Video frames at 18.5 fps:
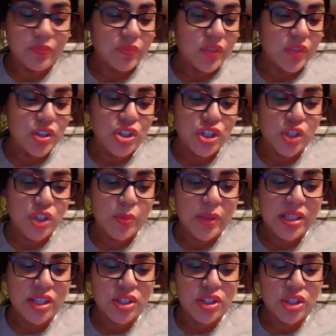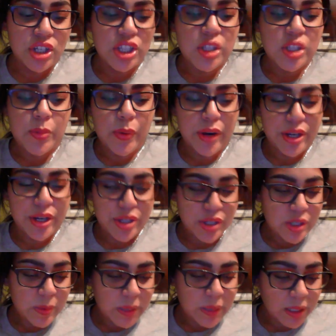She's been such an inspiration
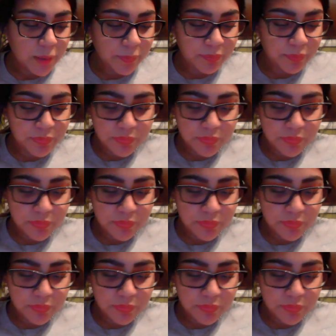to me.